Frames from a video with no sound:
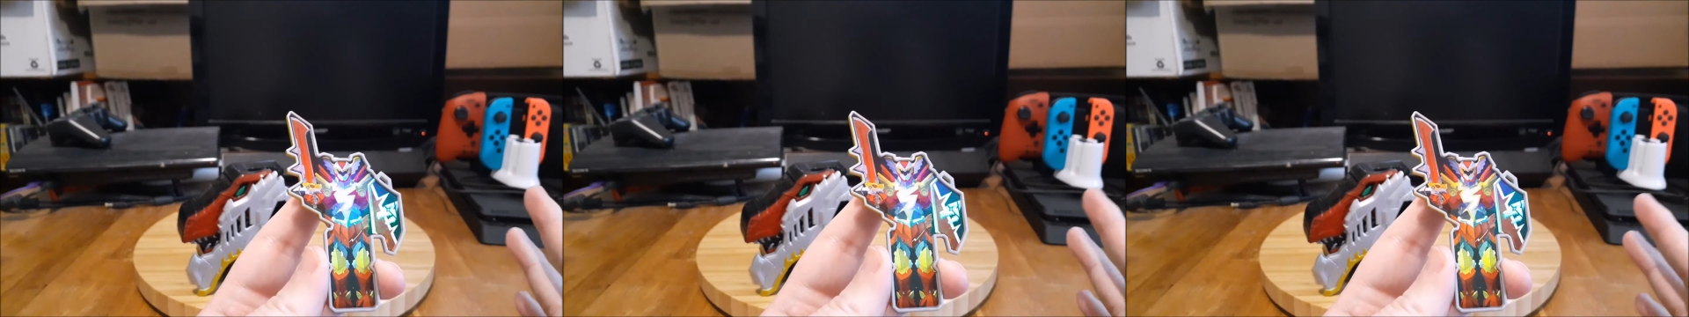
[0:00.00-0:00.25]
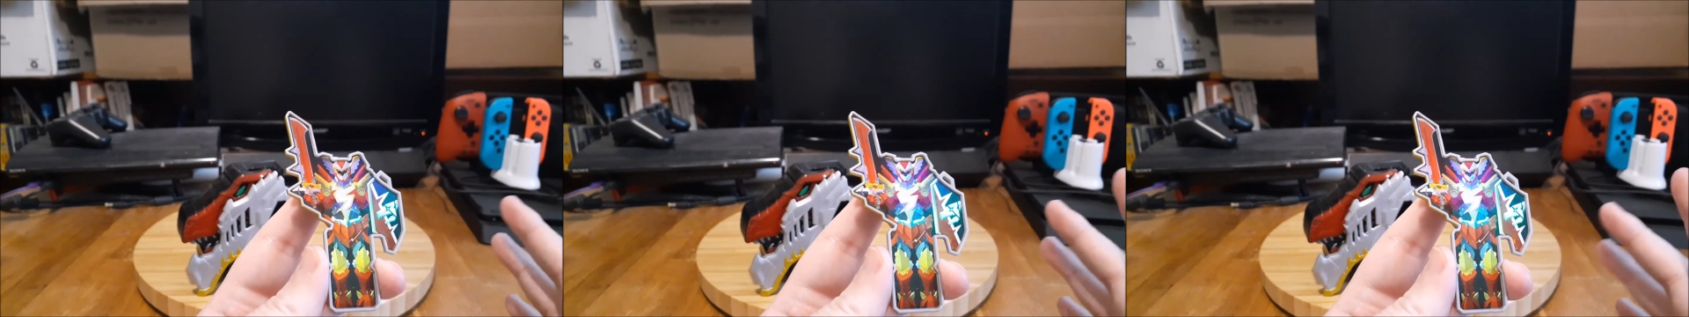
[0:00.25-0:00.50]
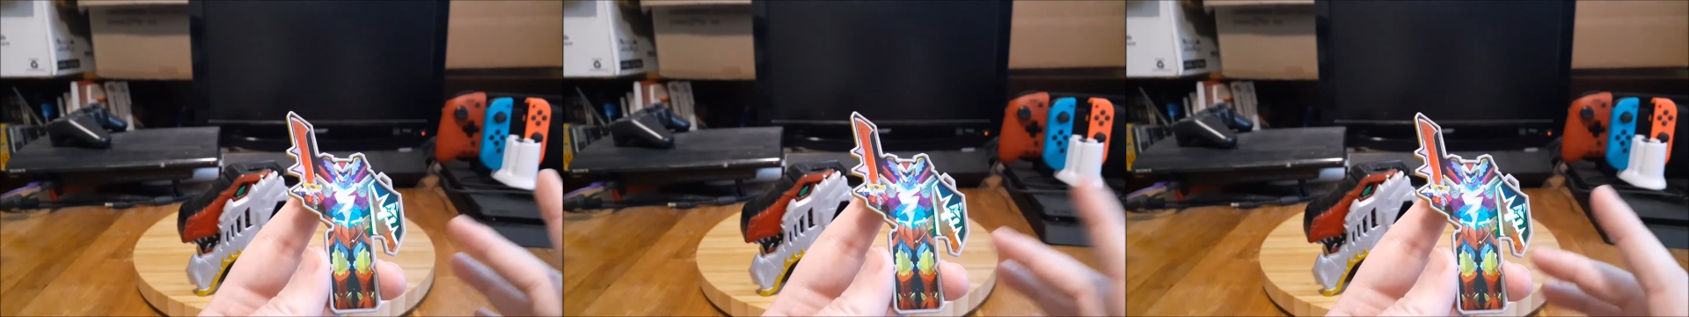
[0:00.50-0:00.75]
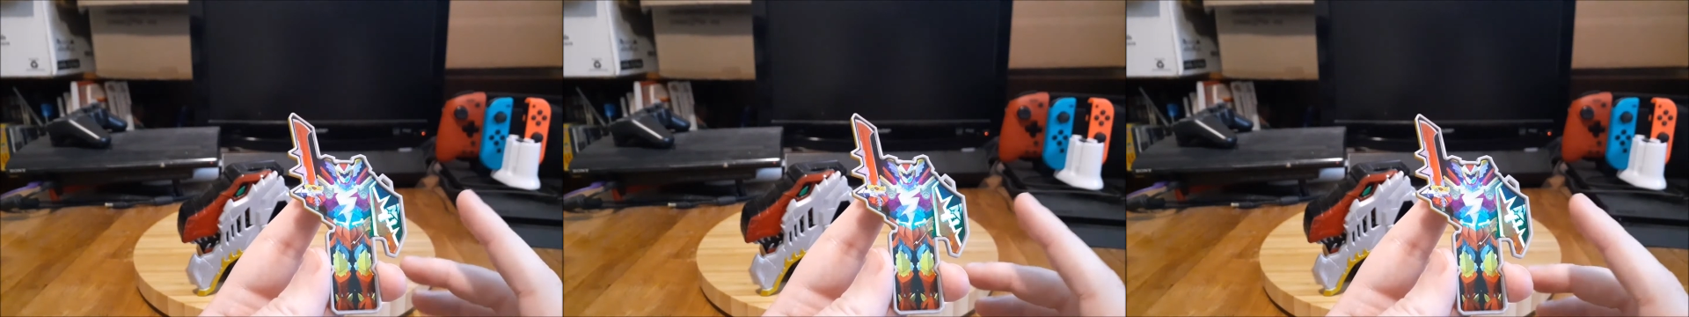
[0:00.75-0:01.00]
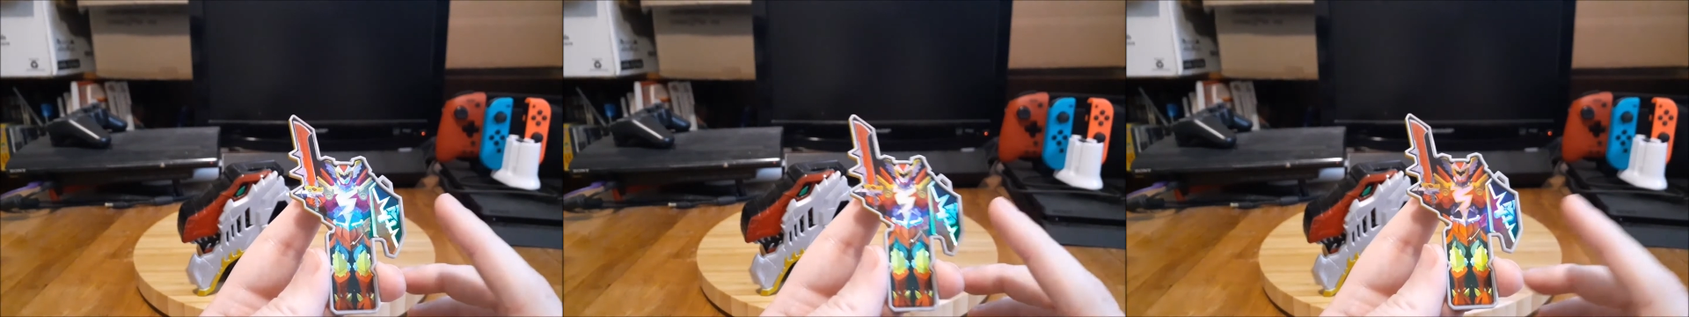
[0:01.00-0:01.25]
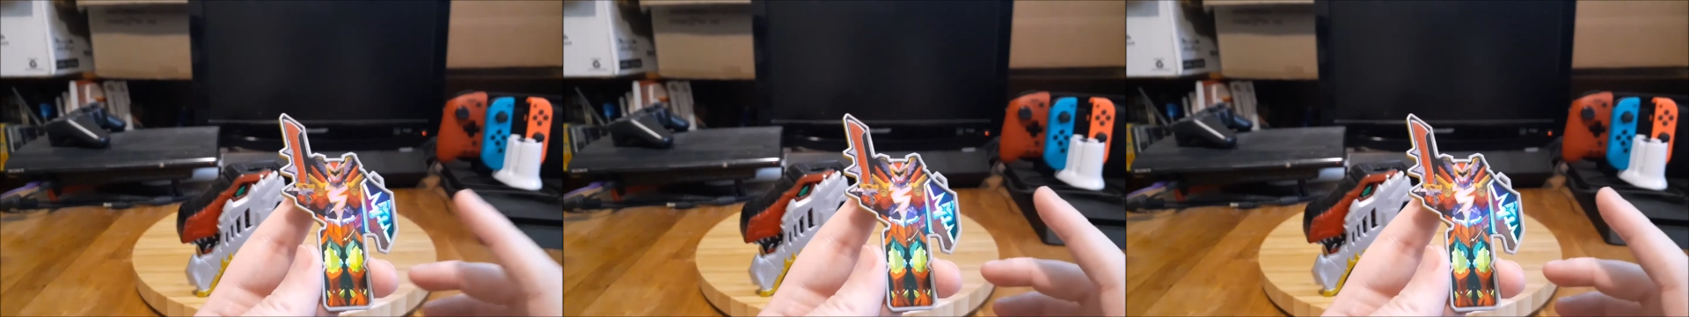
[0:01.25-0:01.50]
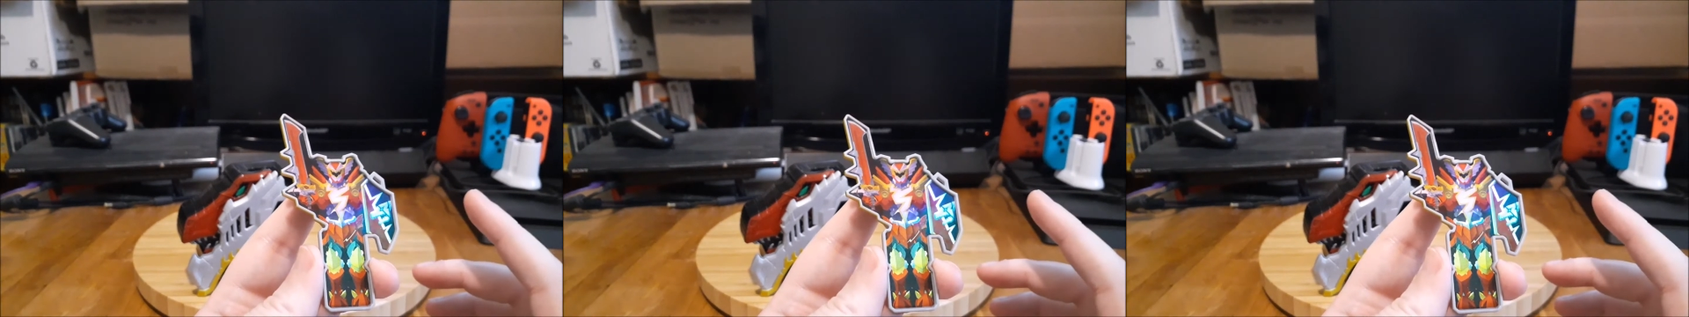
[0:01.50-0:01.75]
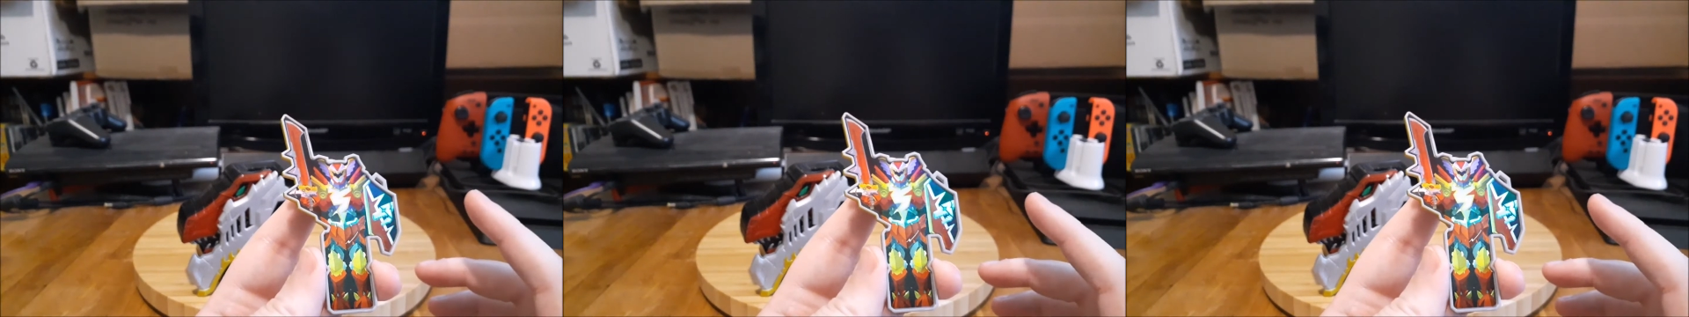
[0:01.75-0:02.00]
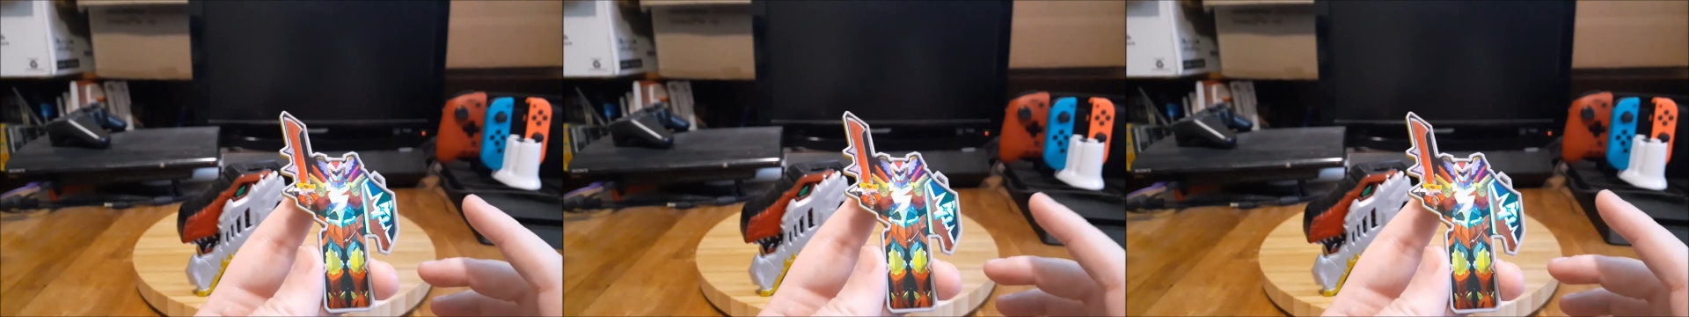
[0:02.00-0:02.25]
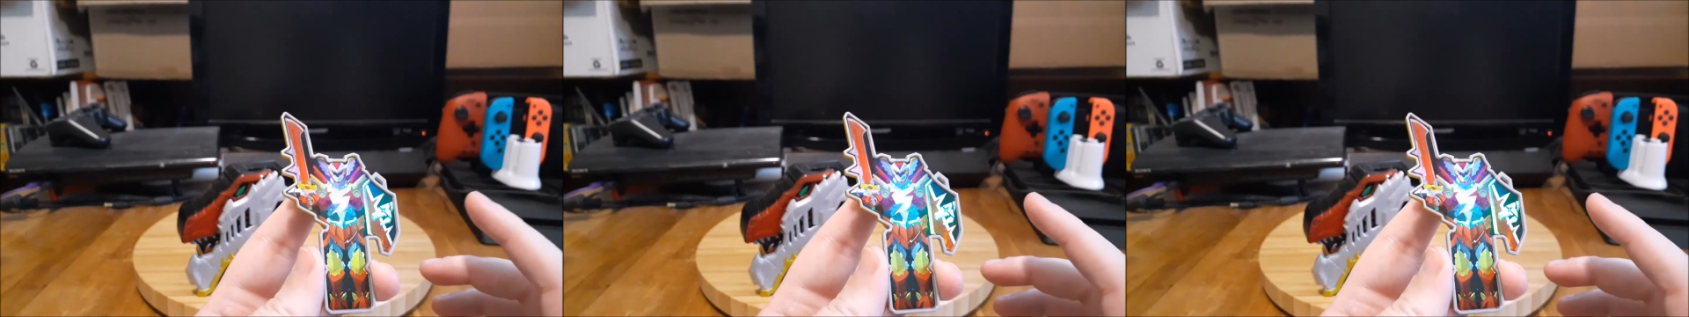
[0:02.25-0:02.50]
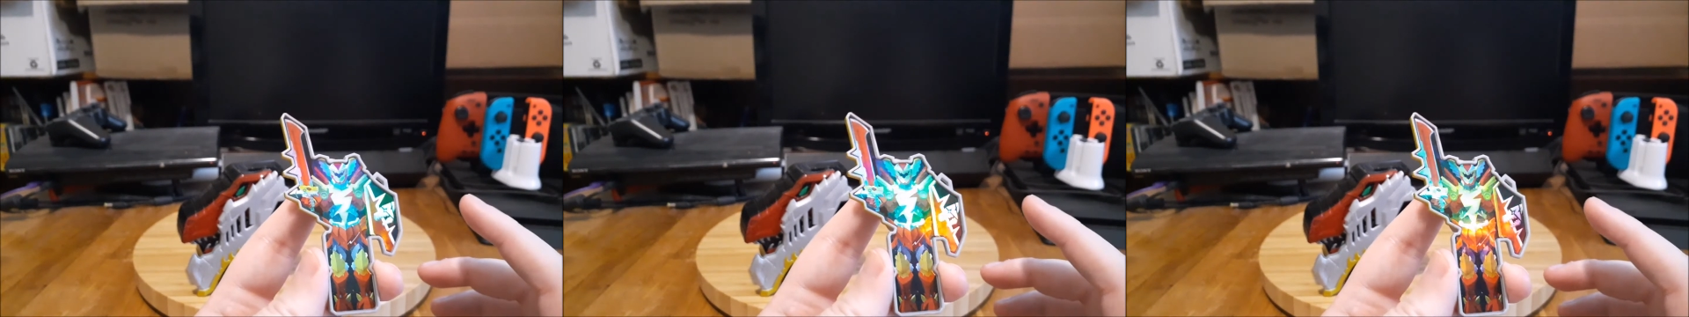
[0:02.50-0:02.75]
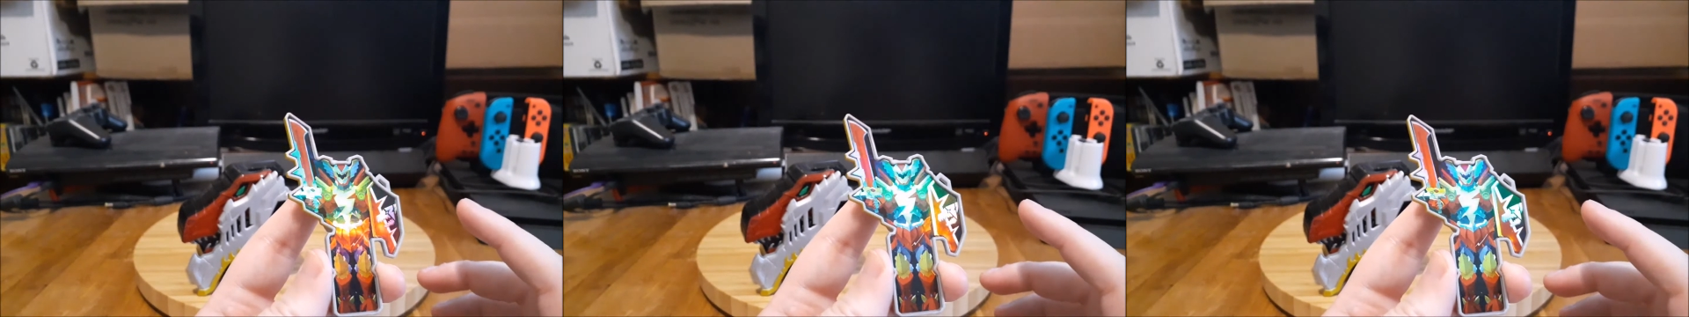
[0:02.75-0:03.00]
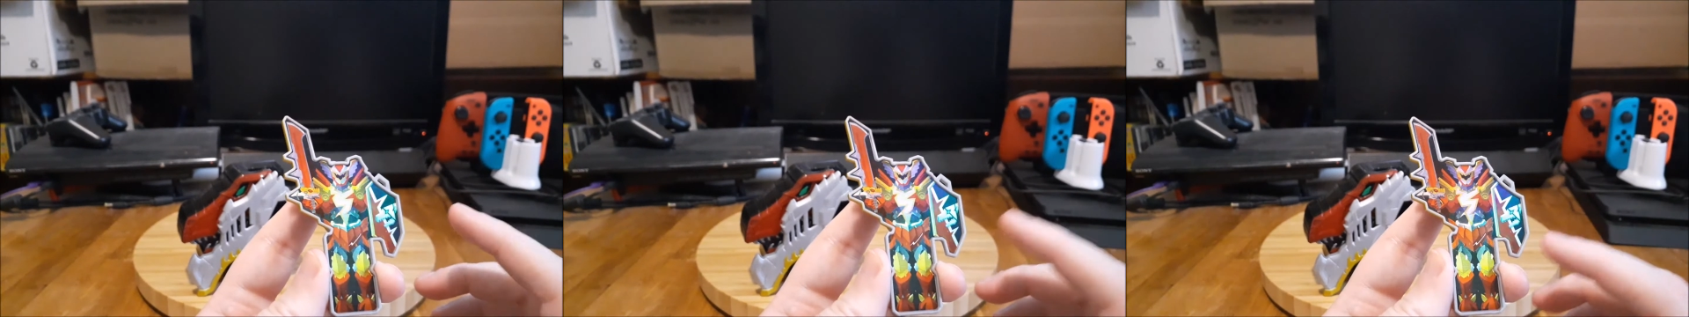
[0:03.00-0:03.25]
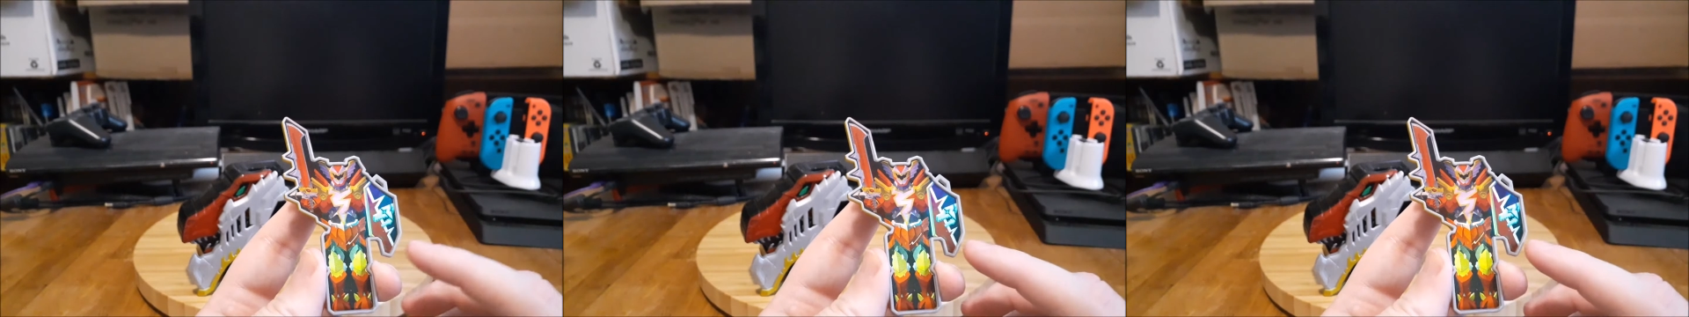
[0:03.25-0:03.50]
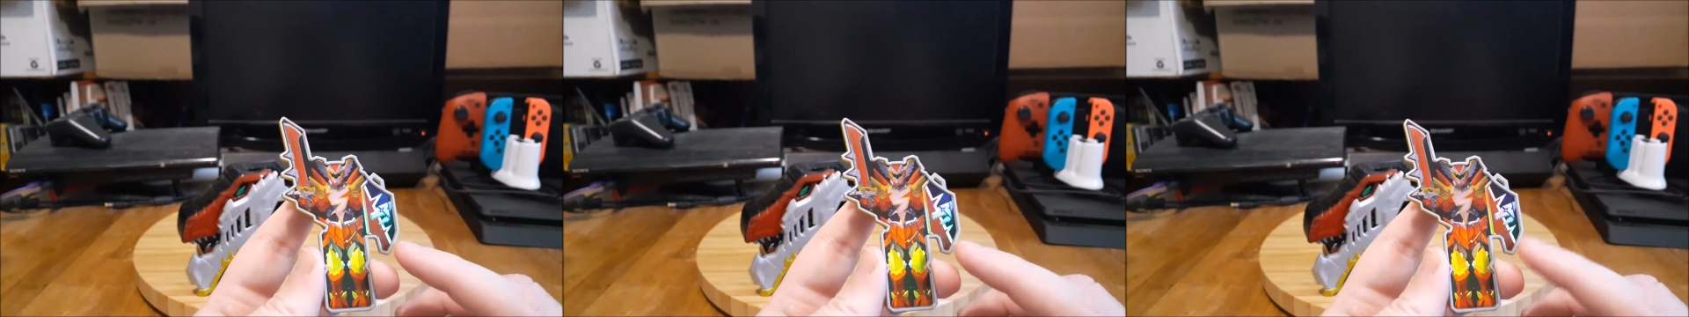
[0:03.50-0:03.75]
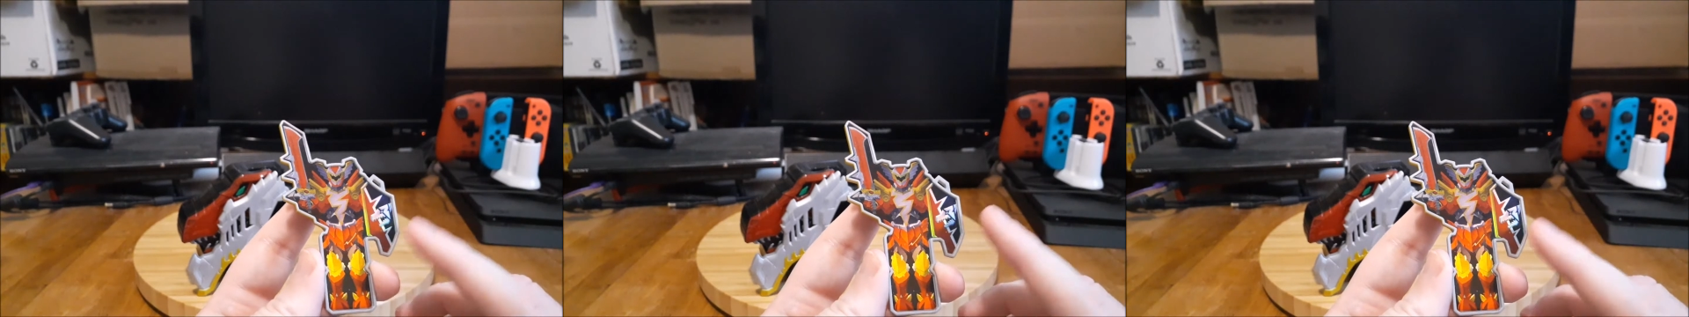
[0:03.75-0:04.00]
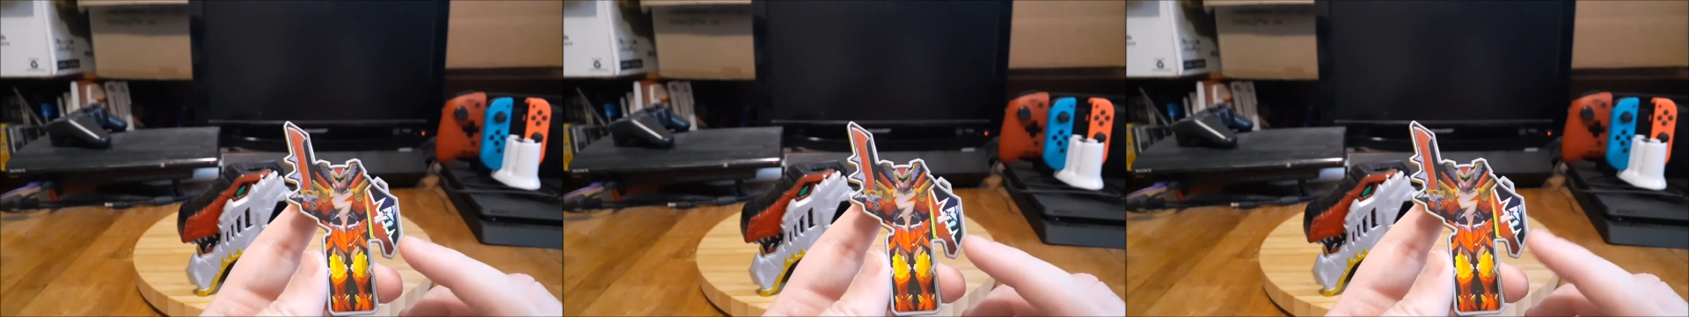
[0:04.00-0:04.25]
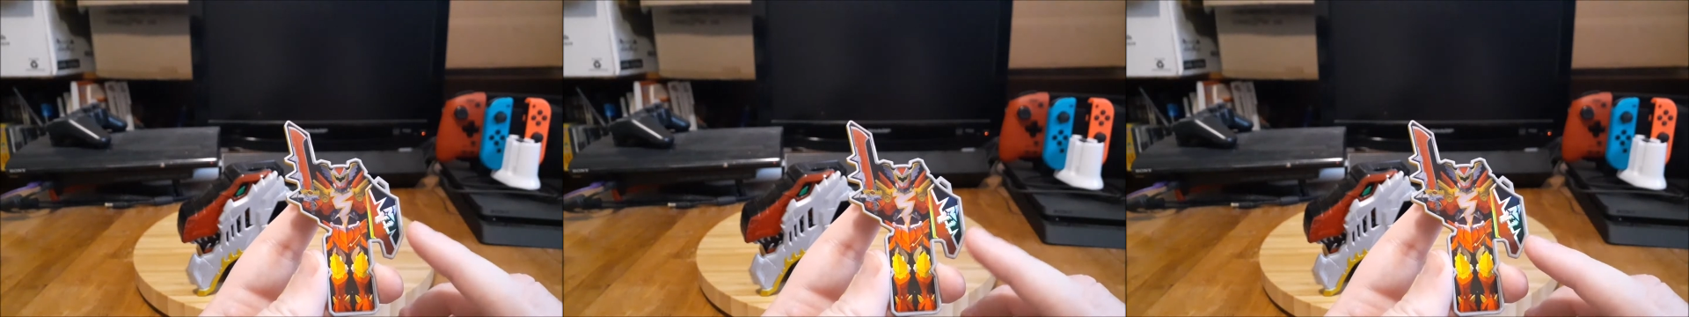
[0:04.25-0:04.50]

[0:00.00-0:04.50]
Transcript: No face is visible, so there are no lips to read.